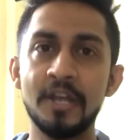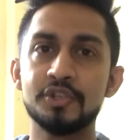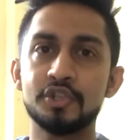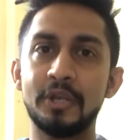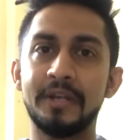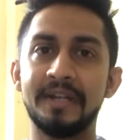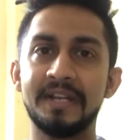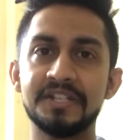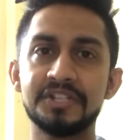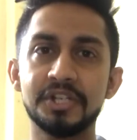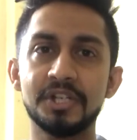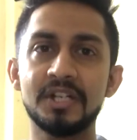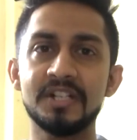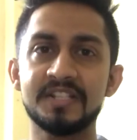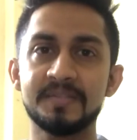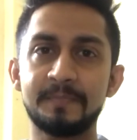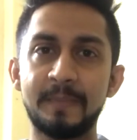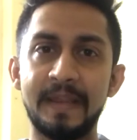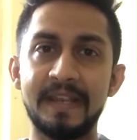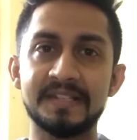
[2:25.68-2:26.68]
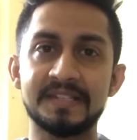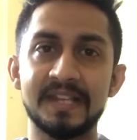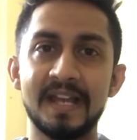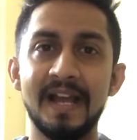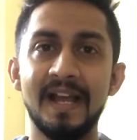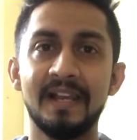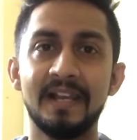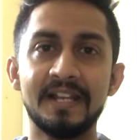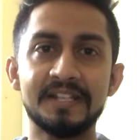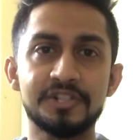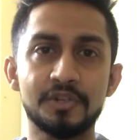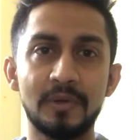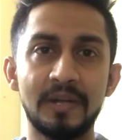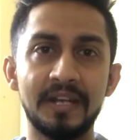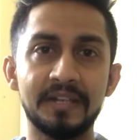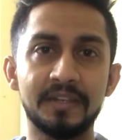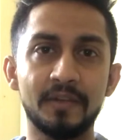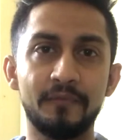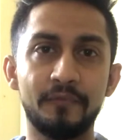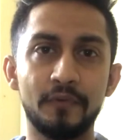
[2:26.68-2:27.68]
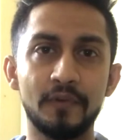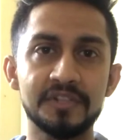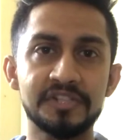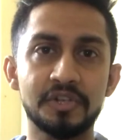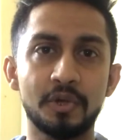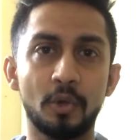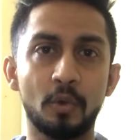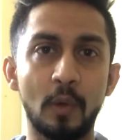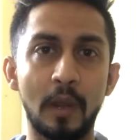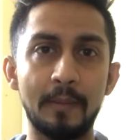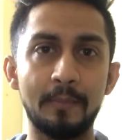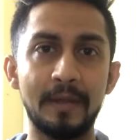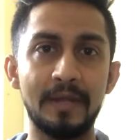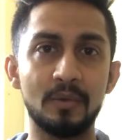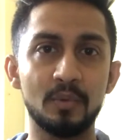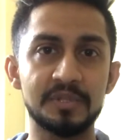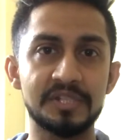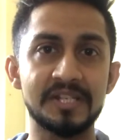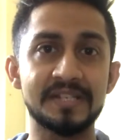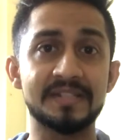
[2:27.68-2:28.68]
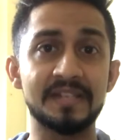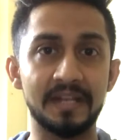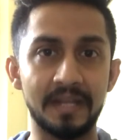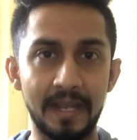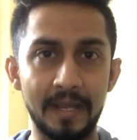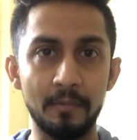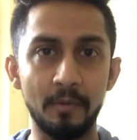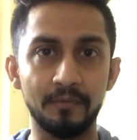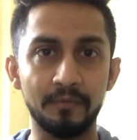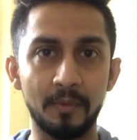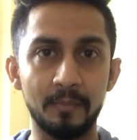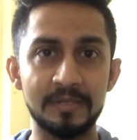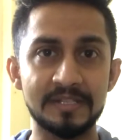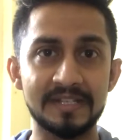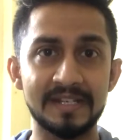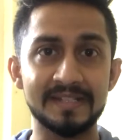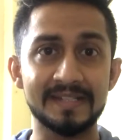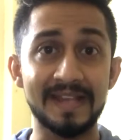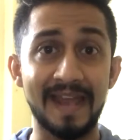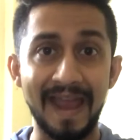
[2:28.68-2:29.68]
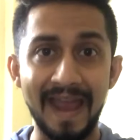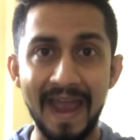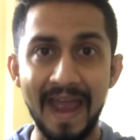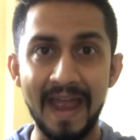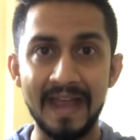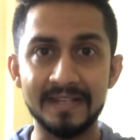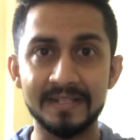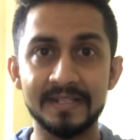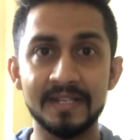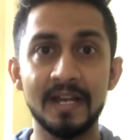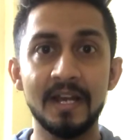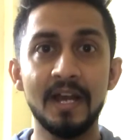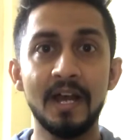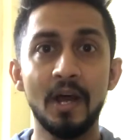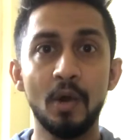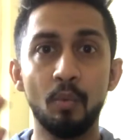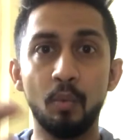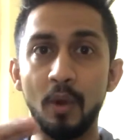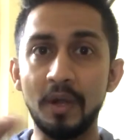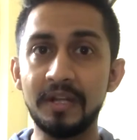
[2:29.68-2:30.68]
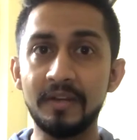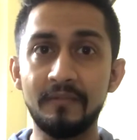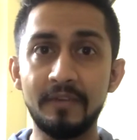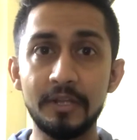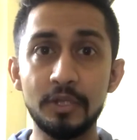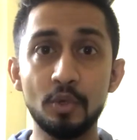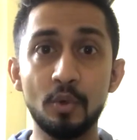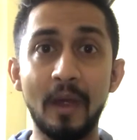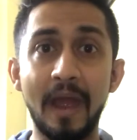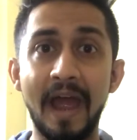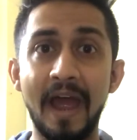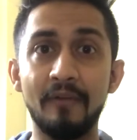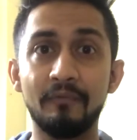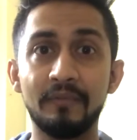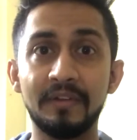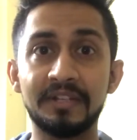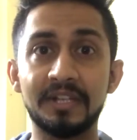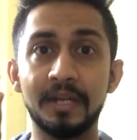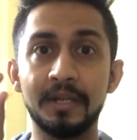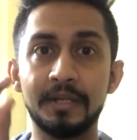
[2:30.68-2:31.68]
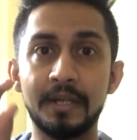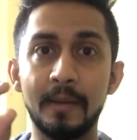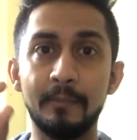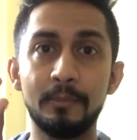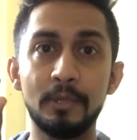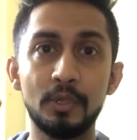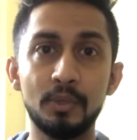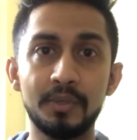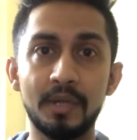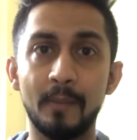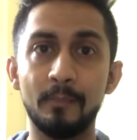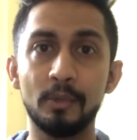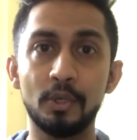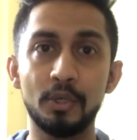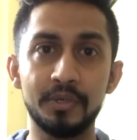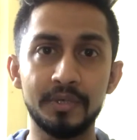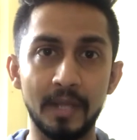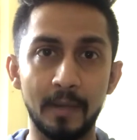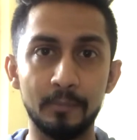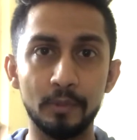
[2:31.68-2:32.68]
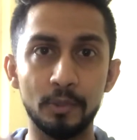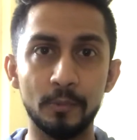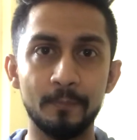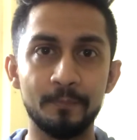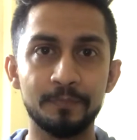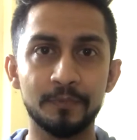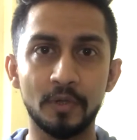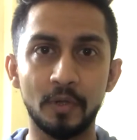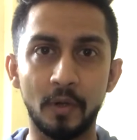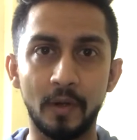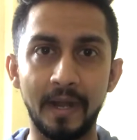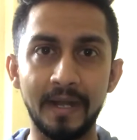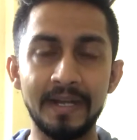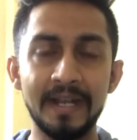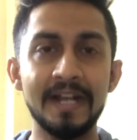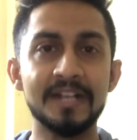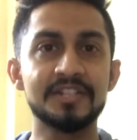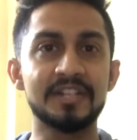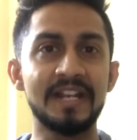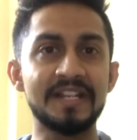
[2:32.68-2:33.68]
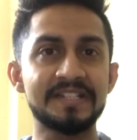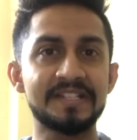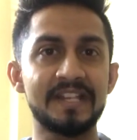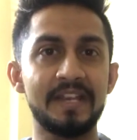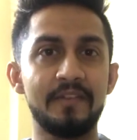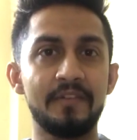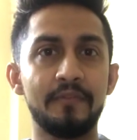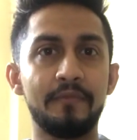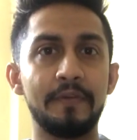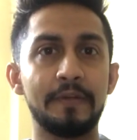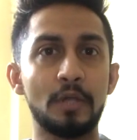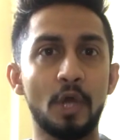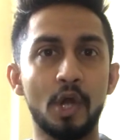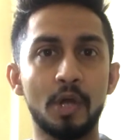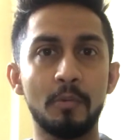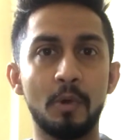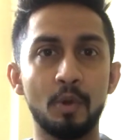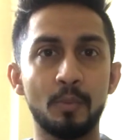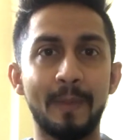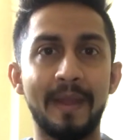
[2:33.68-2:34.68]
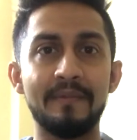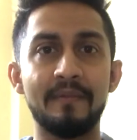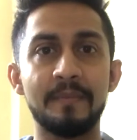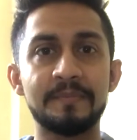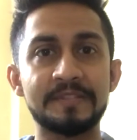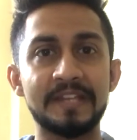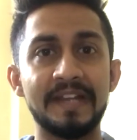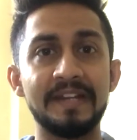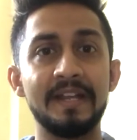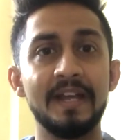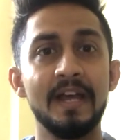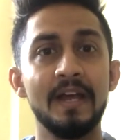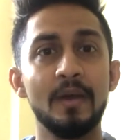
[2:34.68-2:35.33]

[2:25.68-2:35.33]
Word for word: So in digital space, let's relate the first requirement, which is the name of the business as whatever you have with www all right so let's say if we talk about my website